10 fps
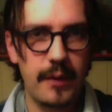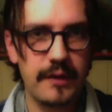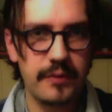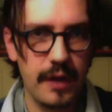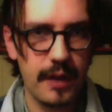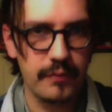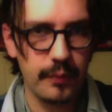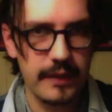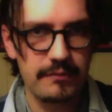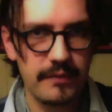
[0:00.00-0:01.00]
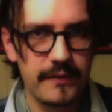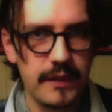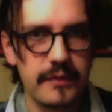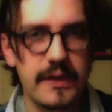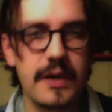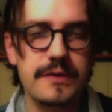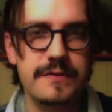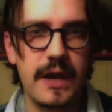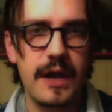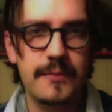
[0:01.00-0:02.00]
to Arms, we reviewed the coat of
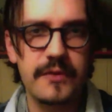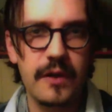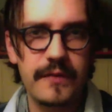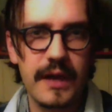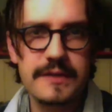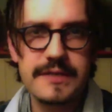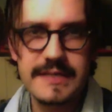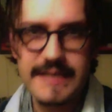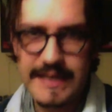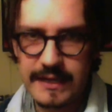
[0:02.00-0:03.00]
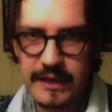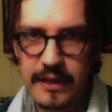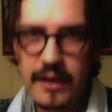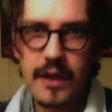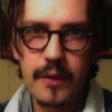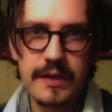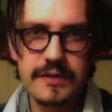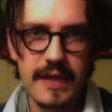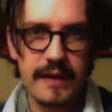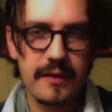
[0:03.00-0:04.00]
arms of Argentina,
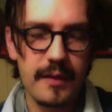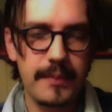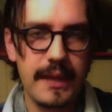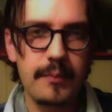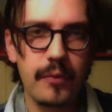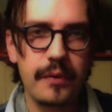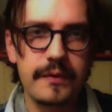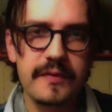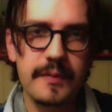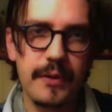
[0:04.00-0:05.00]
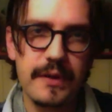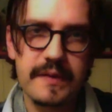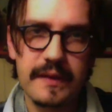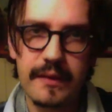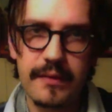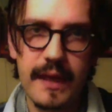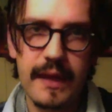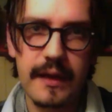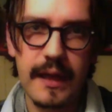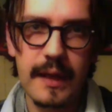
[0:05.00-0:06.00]
which ended up being more disappointing
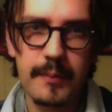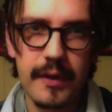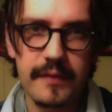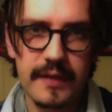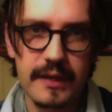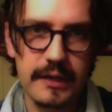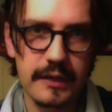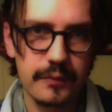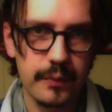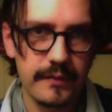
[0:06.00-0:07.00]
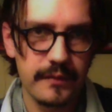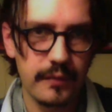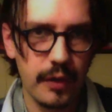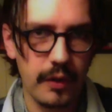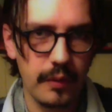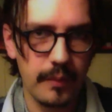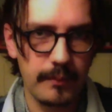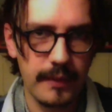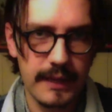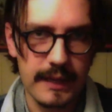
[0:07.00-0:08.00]
than a birthday card with no
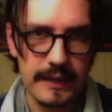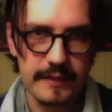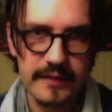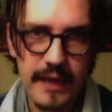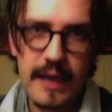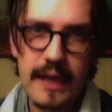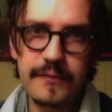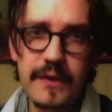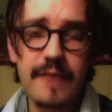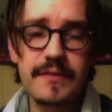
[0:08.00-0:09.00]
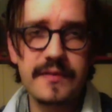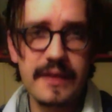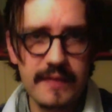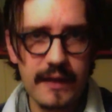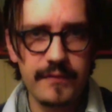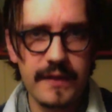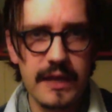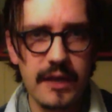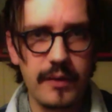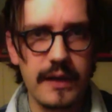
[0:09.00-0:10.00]
money in it. If you haven't seen that
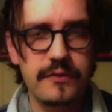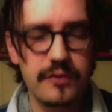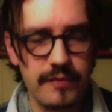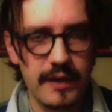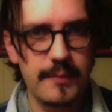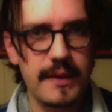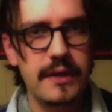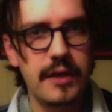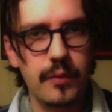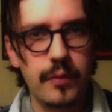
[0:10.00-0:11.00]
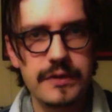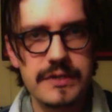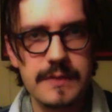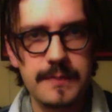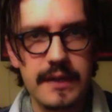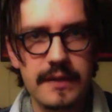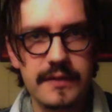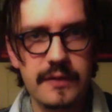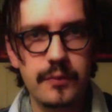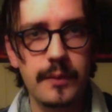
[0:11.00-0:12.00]
video, I do recommend you go watch it, because
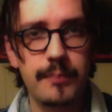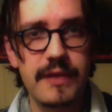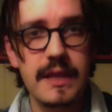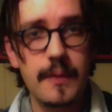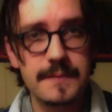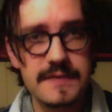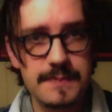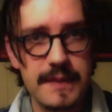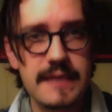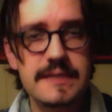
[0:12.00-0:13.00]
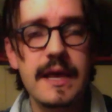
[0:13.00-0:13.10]
it will bring you up to speed,